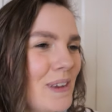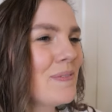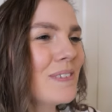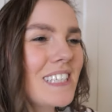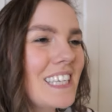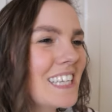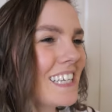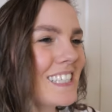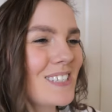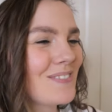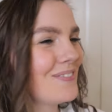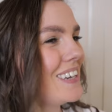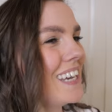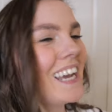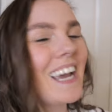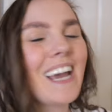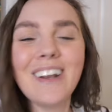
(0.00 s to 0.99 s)
People need it to
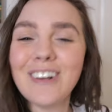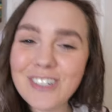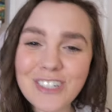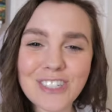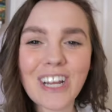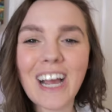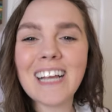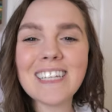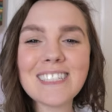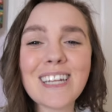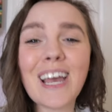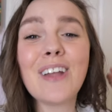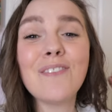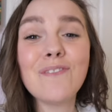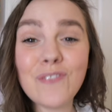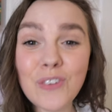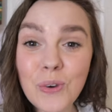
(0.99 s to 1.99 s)
be energized
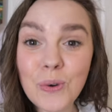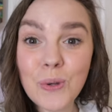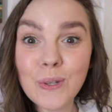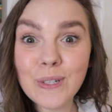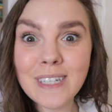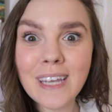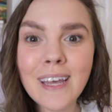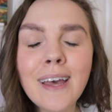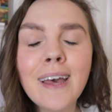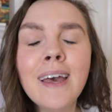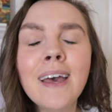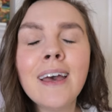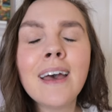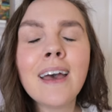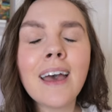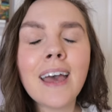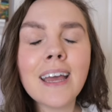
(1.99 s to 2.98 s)
and fueled
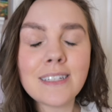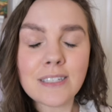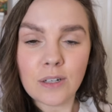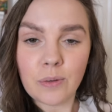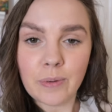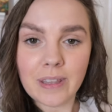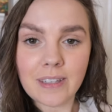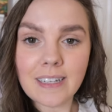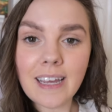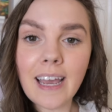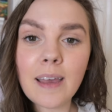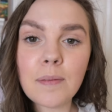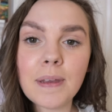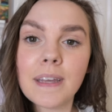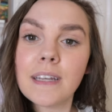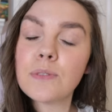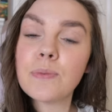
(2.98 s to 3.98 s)
and deal with the day
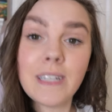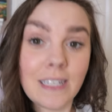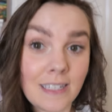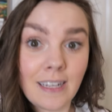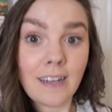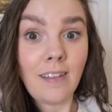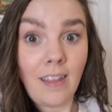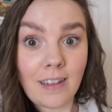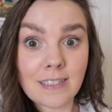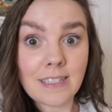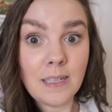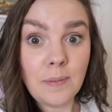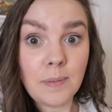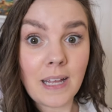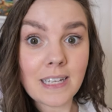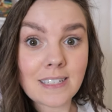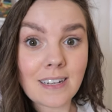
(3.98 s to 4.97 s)
because we didn't get a lot of
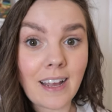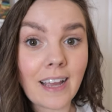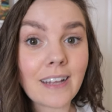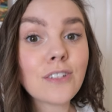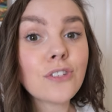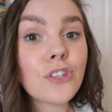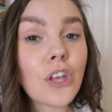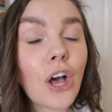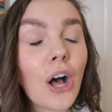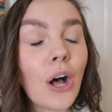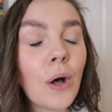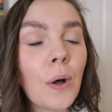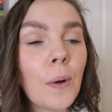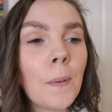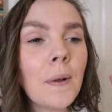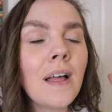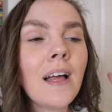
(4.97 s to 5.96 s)
sleep last night.
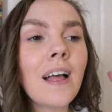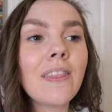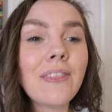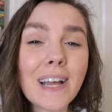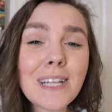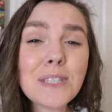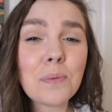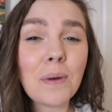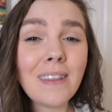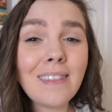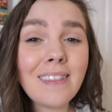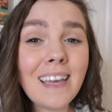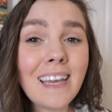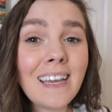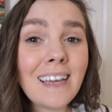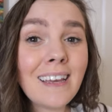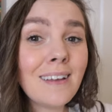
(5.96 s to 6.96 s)
So that's one
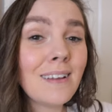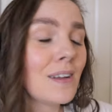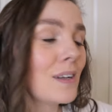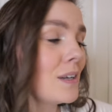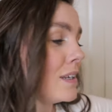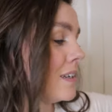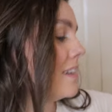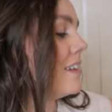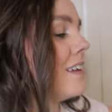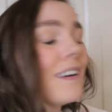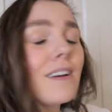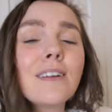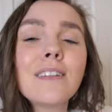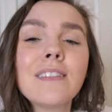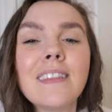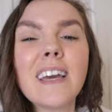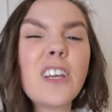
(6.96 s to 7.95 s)
thing
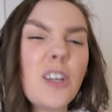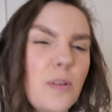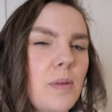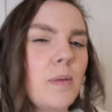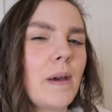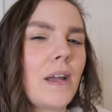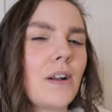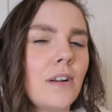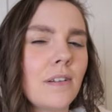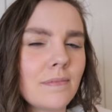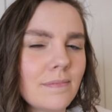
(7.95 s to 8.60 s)
that could be better.